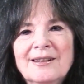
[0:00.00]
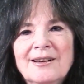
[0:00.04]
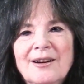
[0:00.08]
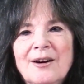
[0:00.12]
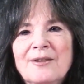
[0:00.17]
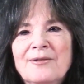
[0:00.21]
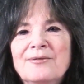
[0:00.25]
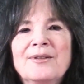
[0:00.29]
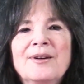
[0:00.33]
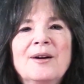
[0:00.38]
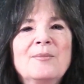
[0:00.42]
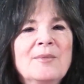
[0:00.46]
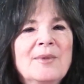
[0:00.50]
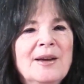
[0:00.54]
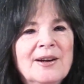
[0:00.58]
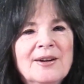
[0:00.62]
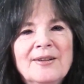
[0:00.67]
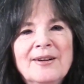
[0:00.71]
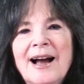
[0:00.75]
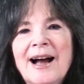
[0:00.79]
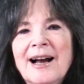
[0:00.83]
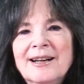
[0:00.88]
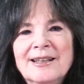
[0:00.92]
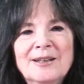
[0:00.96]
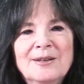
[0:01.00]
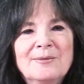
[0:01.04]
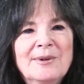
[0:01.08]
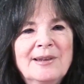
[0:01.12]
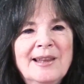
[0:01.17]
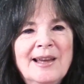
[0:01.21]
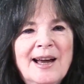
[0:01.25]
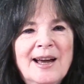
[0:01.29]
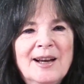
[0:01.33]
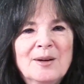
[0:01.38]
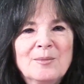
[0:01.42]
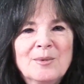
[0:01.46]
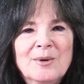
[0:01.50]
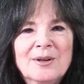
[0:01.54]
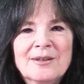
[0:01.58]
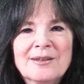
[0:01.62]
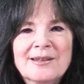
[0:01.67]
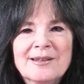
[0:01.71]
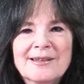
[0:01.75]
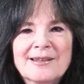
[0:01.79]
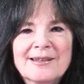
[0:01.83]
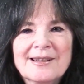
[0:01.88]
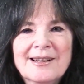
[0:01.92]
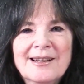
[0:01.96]
or from interacting with
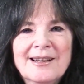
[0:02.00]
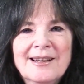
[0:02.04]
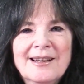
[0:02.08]
animals,